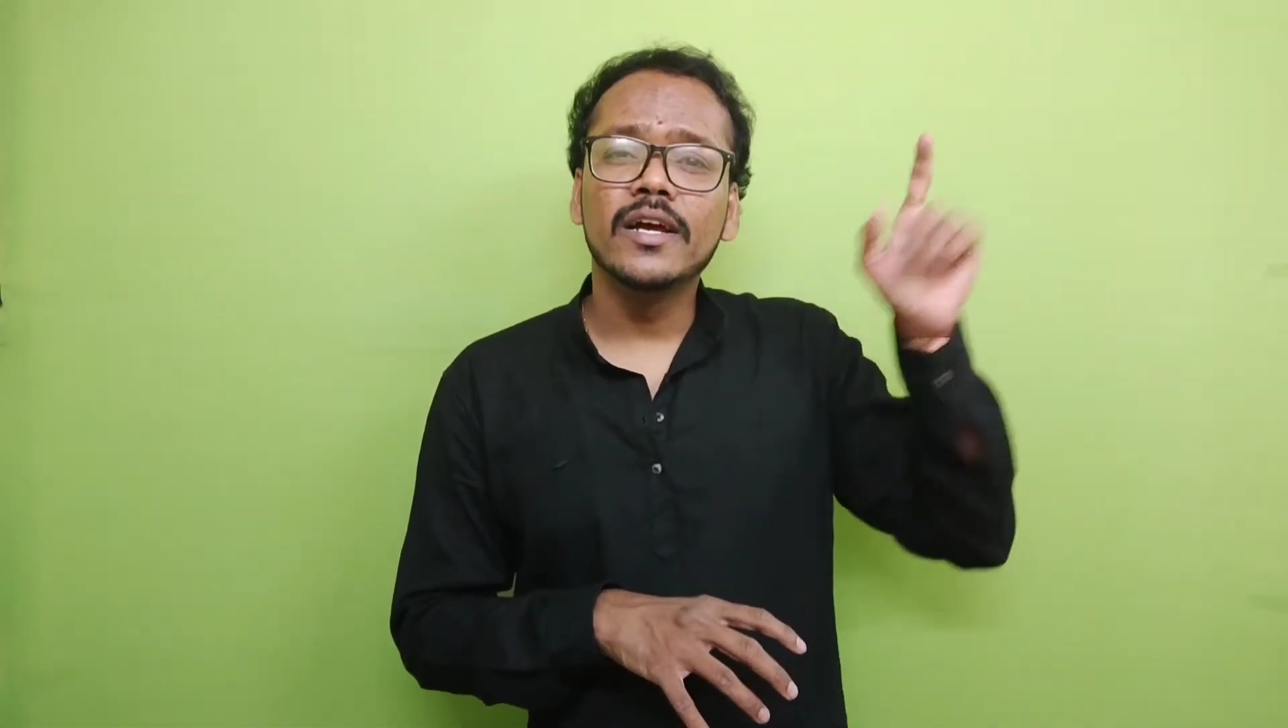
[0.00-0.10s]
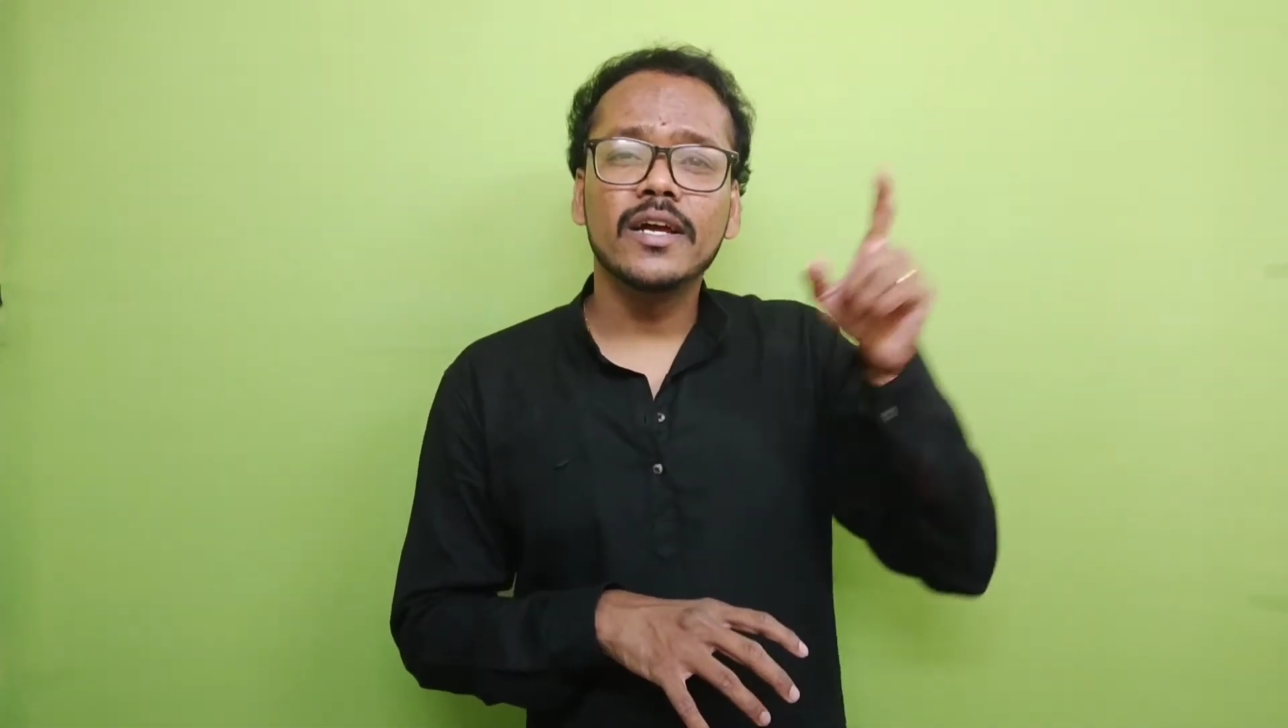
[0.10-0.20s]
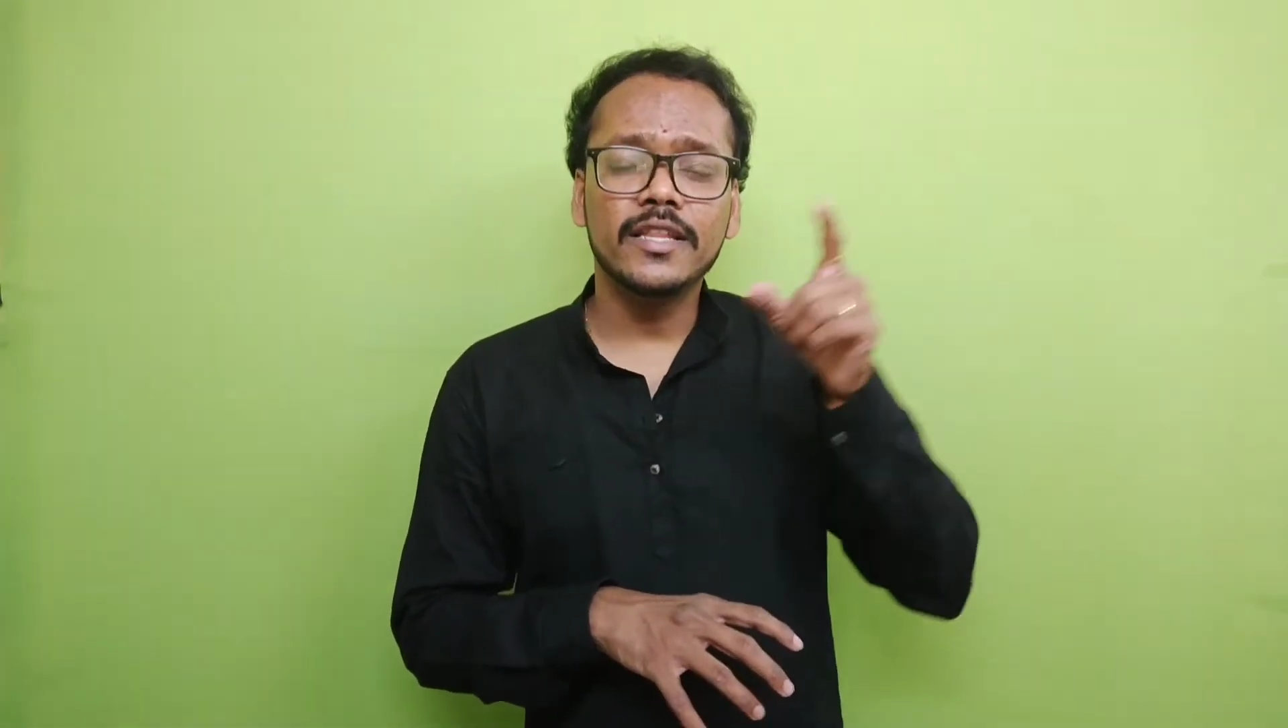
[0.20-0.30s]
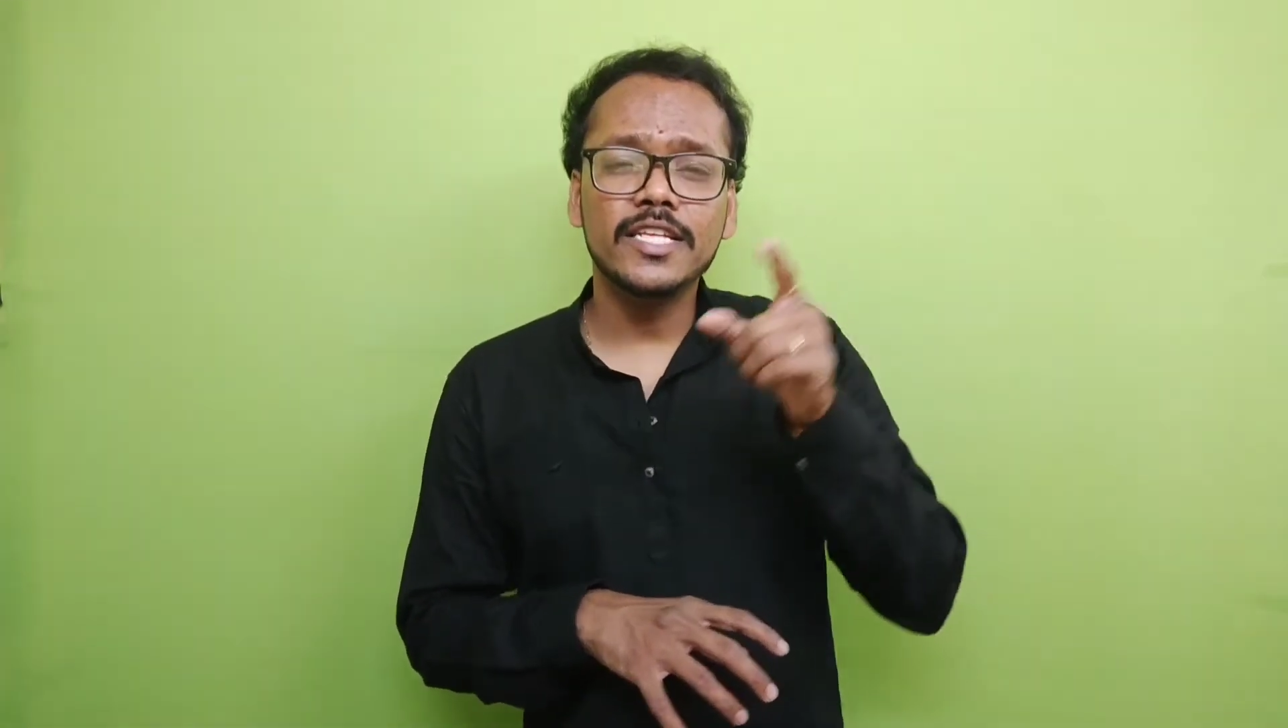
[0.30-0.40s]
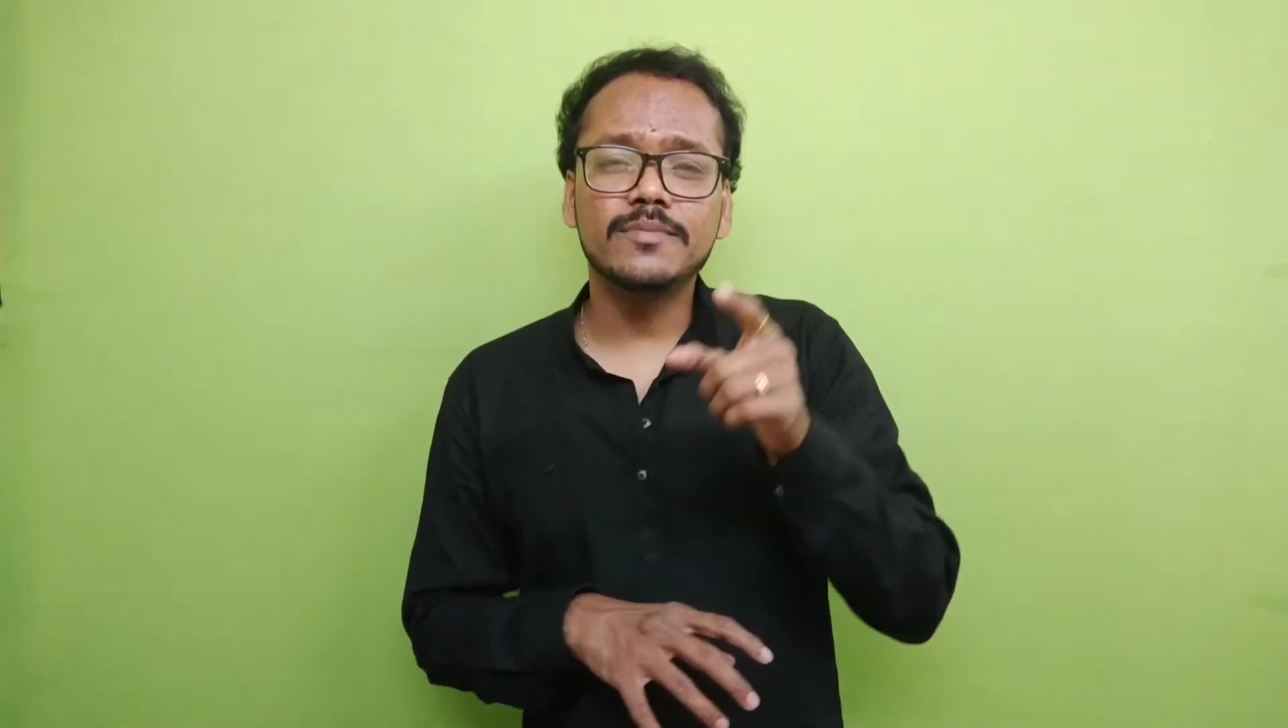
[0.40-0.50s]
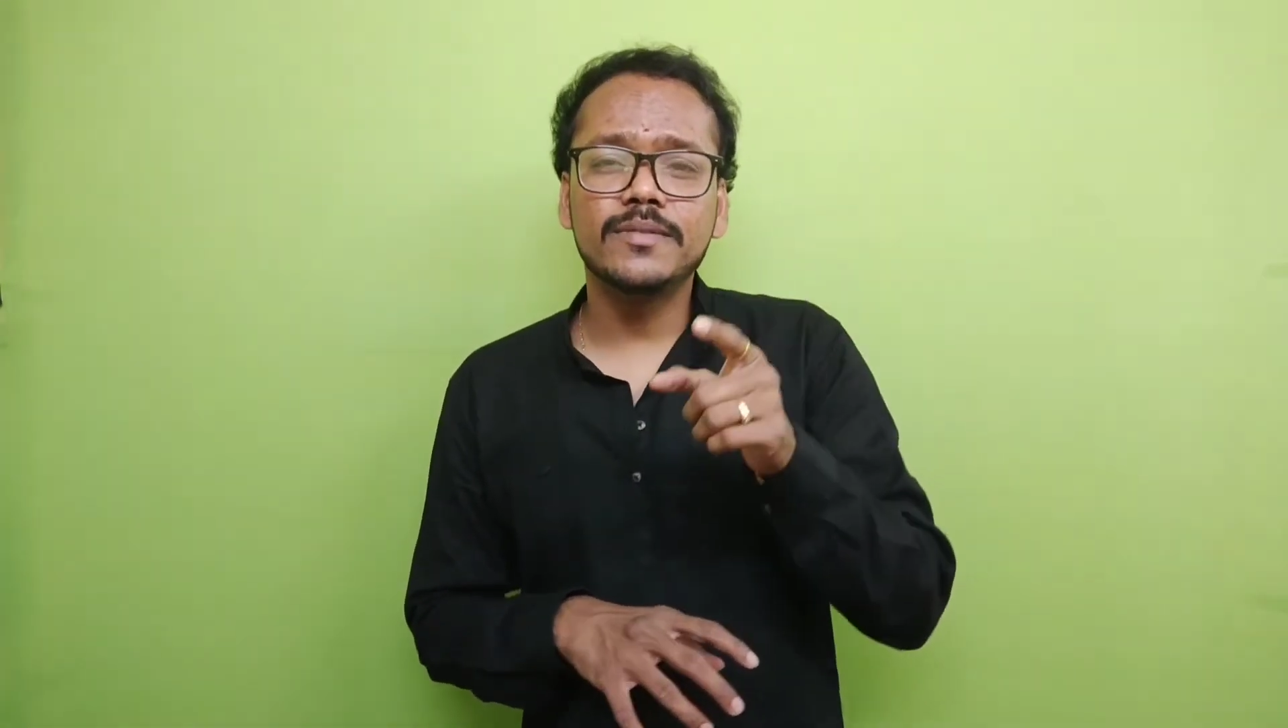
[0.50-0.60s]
this